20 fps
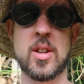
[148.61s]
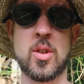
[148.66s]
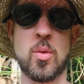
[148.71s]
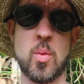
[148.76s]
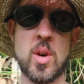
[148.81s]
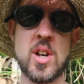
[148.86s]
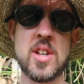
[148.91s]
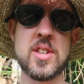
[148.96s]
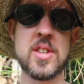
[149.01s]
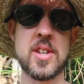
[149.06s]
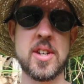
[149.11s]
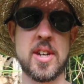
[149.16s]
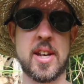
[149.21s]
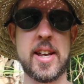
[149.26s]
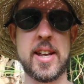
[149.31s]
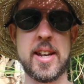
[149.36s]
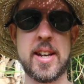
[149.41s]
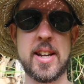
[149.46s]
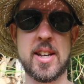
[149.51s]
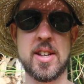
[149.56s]
The reason
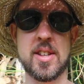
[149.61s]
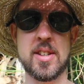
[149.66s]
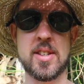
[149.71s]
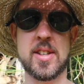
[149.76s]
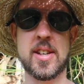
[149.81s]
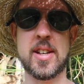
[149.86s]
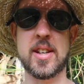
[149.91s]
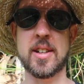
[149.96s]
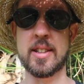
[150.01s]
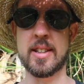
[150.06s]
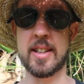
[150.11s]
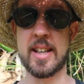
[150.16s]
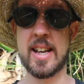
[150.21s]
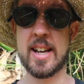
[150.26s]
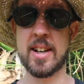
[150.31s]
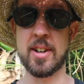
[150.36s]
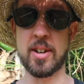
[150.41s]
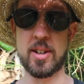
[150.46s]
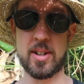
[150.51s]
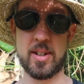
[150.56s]
it is
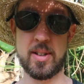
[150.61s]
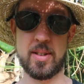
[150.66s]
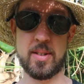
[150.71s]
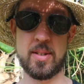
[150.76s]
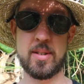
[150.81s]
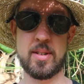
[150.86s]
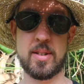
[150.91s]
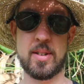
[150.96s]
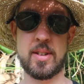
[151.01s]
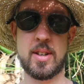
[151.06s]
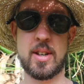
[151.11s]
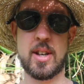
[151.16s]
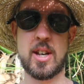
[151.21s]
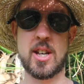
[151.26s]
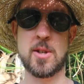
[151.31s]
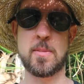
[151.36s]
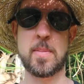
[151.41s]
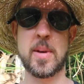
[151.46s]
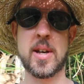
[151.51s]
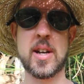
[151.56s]
illegal
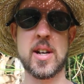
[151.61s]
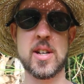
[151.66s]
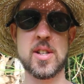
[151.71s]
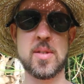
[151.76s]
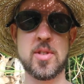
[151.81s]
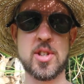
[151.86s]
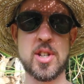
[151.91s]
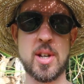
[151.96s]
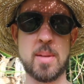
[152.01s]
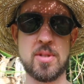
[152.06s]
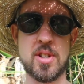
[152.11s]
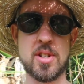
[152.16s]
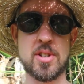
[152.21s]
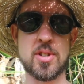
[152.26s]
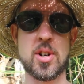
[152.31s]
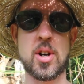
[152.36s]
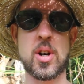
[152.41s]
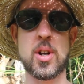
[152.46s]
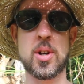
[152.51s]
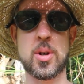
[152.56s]
is because of a
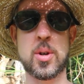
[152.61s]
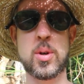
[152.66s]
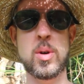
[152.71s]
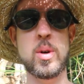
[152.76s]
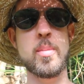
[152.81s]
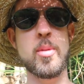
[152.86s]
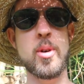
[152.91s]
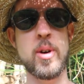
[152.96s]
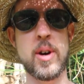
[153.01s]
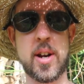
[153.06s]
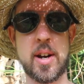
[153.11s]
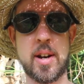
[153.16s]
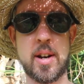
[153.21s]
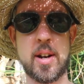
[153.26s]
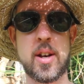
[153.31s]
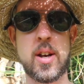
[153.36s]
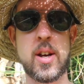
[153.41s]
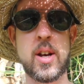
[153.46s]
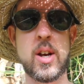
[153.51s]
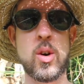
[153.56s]
substance called coumarin,
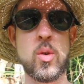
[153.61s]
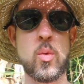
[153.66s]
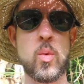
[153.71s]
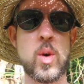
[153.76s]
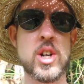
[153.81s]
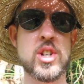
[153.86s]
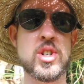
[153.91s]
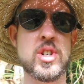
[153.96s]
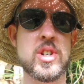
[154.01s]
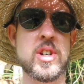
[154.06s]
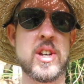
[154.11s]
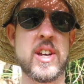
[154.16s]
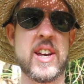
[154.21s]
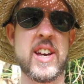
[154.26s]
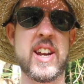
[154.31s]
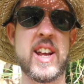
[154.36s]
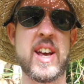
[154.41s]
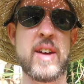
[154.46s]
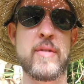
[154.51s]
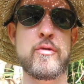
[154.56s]
which
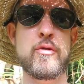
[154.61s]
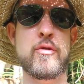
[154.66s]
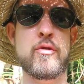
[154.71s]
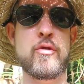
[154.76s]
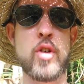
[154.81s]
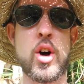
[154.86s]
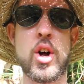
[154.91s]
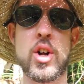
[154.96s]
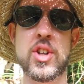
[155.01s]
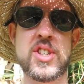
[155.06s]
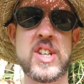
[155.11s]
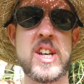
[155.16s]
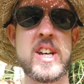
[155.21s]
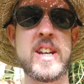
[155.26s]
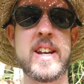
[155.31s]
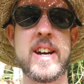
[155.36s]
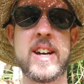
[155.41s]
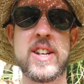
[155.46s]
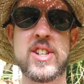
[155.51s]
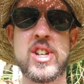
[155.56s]
in a
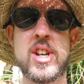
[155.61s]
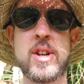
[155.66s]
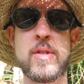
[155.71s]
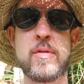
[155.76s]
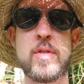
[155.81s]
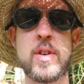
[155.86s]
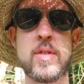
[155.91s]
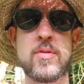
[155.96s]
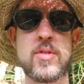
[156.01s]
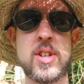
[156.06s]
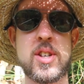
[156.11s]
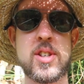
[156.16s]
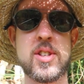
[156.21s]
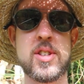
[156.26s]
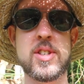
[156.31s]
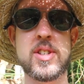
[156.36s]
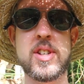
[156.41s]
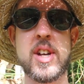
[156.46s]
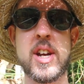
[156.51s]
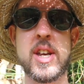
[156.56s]
faulty 1950s
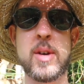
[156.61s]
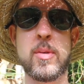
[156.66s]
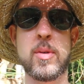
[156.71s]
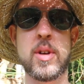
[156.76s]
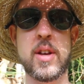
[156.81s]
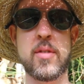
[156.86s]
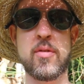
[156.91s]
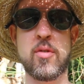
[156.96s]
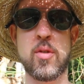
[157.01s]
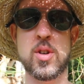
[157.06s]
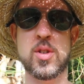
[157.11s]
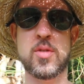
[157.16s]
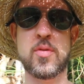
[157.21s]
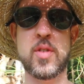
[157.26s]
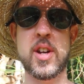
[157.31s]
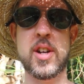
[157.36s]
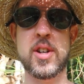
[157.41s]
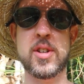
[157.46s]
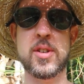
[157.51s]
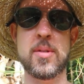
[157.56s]
study where they force
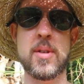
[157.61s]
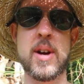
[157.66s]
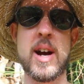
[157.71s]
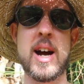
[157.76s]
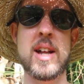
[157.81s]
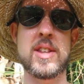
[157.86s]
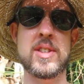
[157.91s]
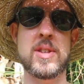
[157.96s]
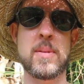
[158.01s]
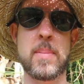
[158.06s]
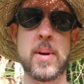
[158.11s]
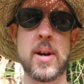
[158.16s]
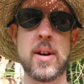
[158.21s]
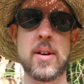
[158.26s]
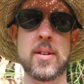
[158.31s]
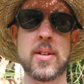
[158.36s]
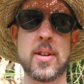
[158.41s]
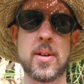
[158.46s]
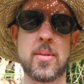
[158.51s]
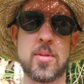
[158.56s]
fed it to rats
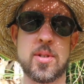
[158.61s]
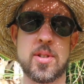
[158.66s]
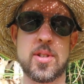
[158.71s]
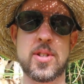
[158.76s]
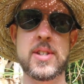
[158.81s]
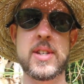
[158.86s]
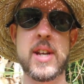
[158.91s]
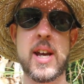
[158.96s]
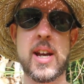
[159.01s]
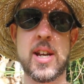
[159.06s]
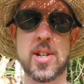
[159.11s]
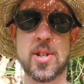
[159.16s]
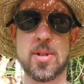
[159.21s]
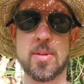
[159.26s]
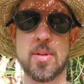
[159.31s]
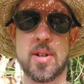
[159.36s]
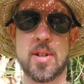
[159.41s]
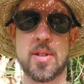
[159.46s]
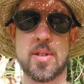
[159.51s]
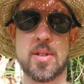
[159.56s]
apparently was
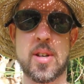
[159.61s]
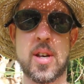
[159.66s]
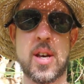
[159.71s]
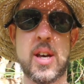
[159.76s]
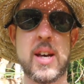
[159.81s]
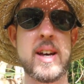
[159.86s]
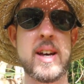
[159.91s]
dangerous.